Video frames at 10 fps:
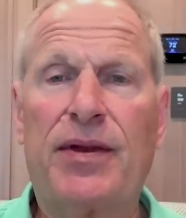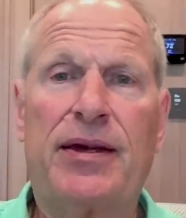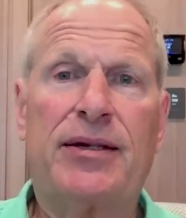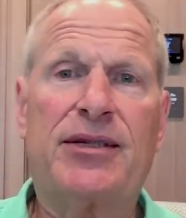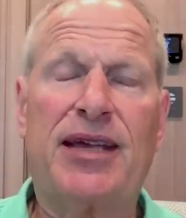
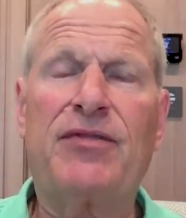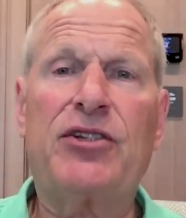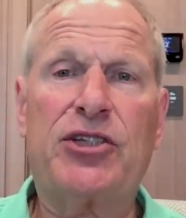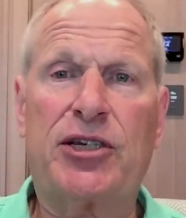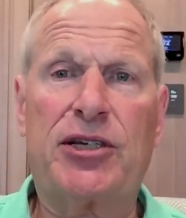uh,
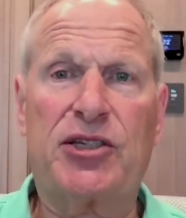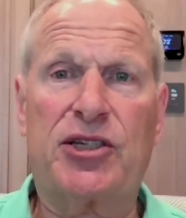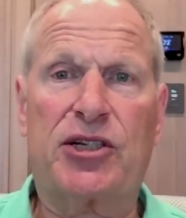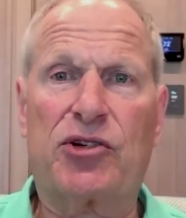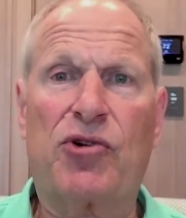safety
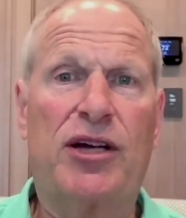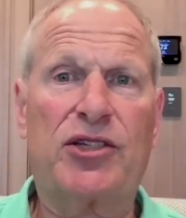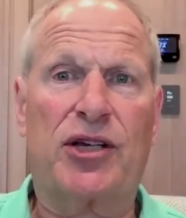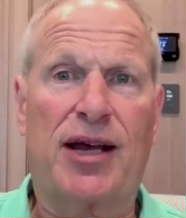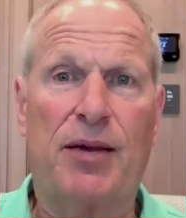statistics
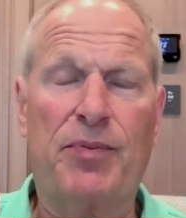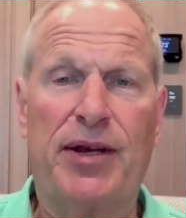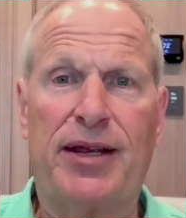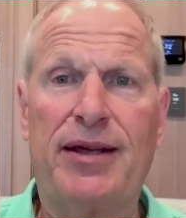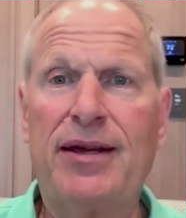across the
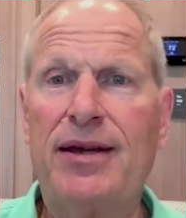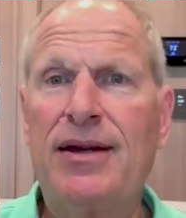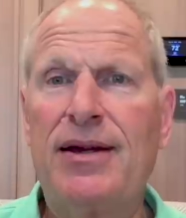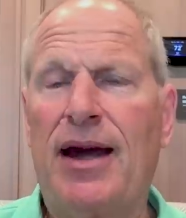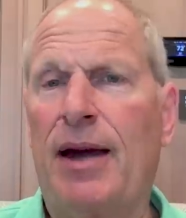company
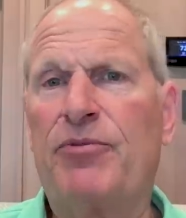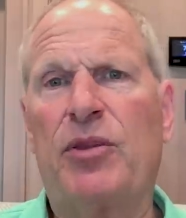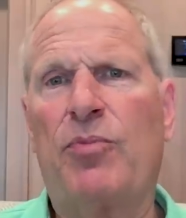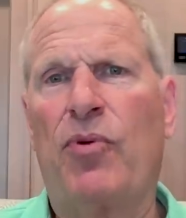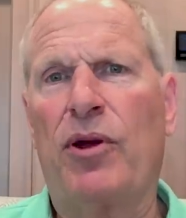up to
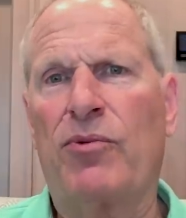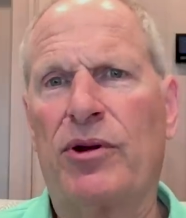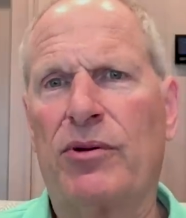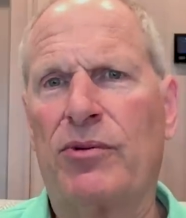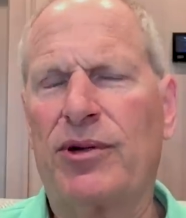the point
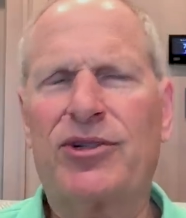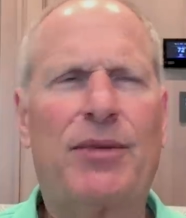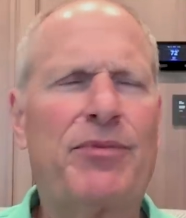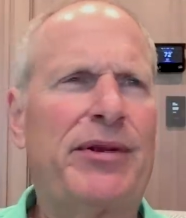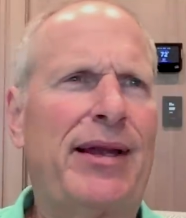where we're
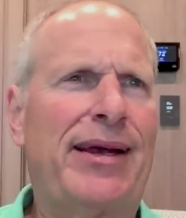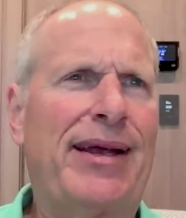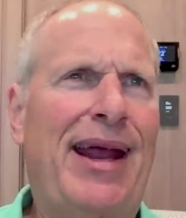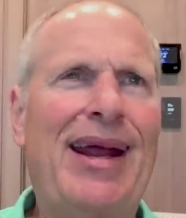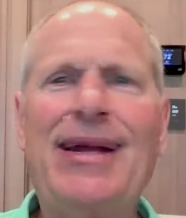something like
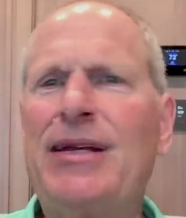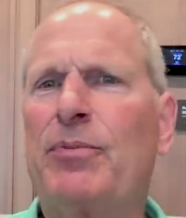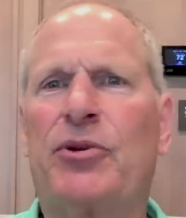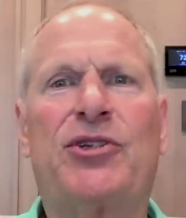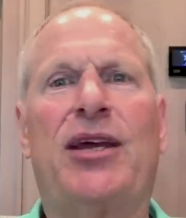
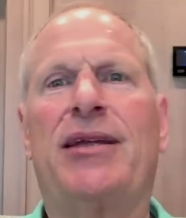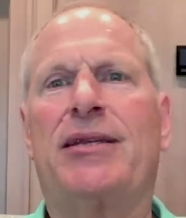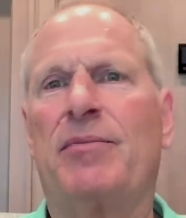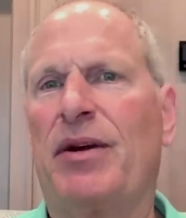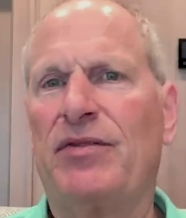80%
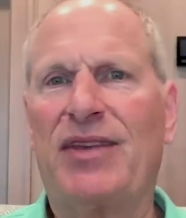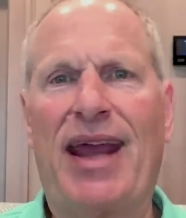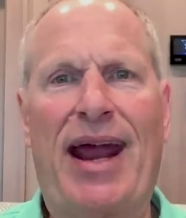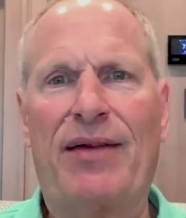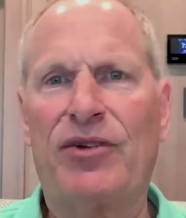above
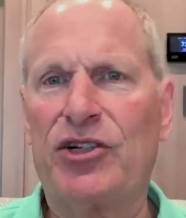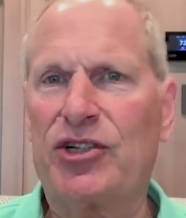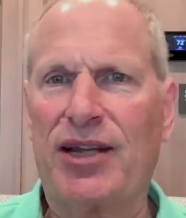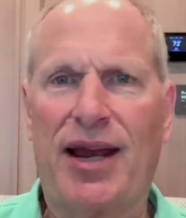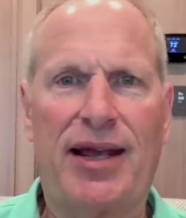the
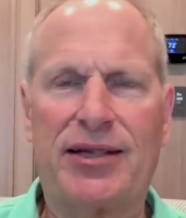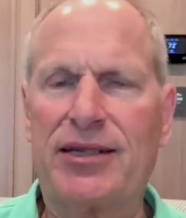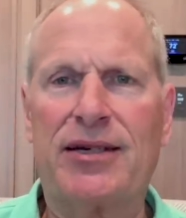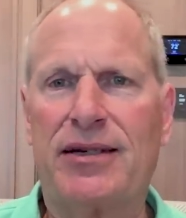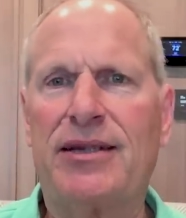average today. It's
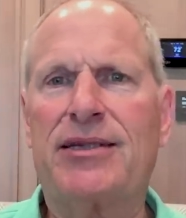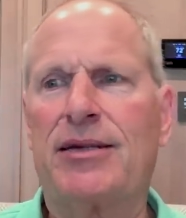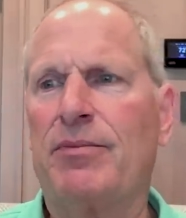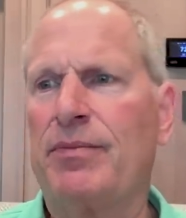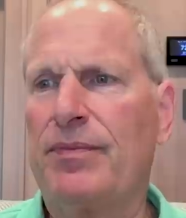a, it's
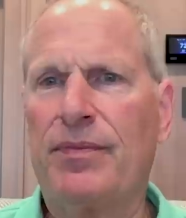a